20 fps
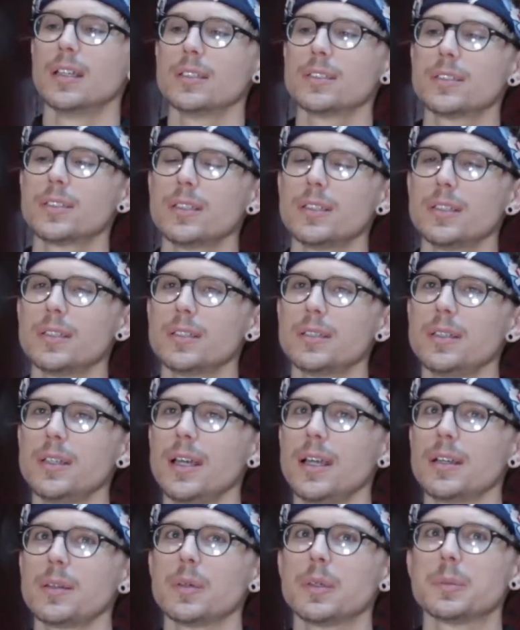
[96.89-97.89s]
So
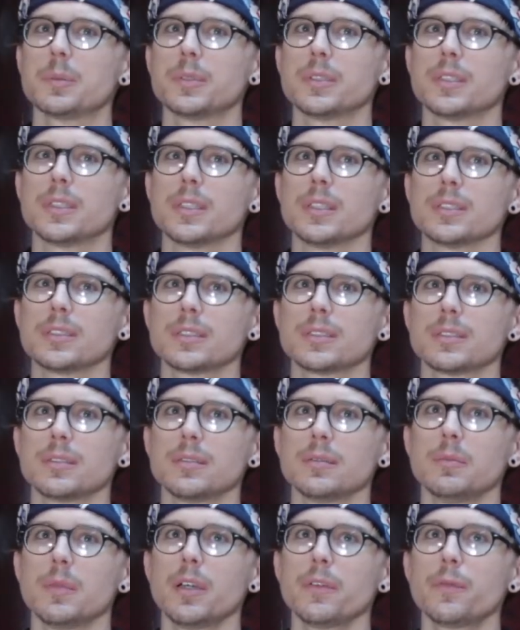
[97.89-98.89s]
how do I put this?
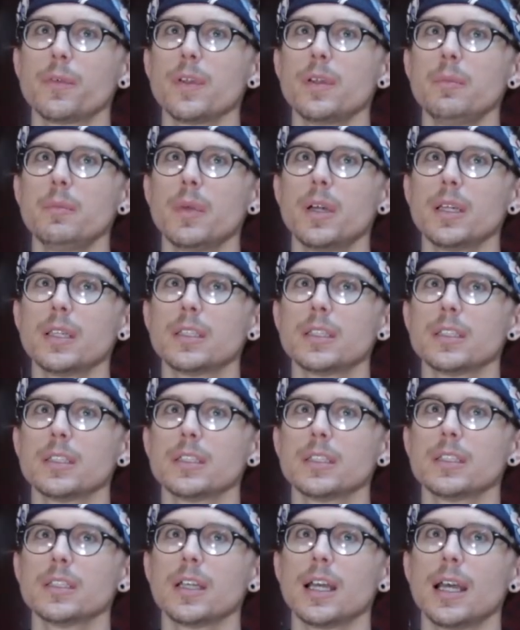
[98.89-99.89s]
My friend
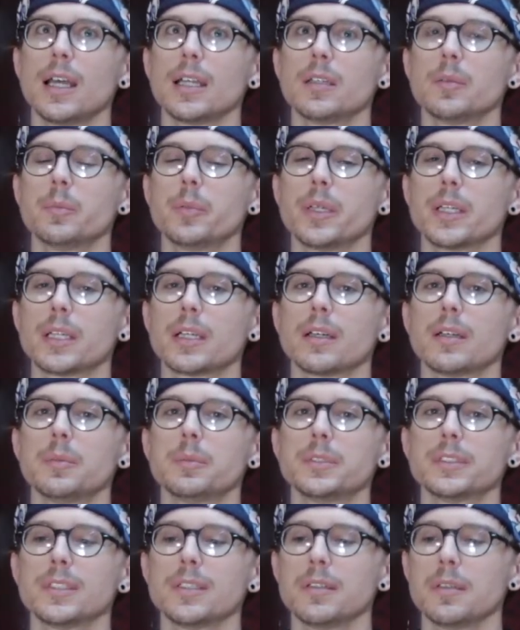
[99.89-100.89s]
Micah had to pick
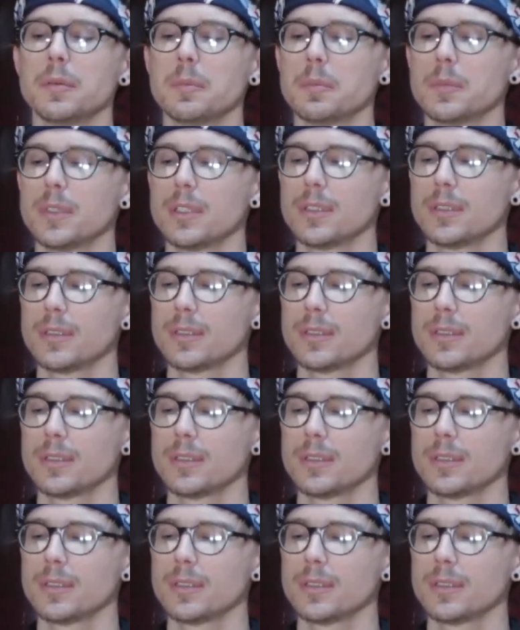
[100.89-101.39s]
up some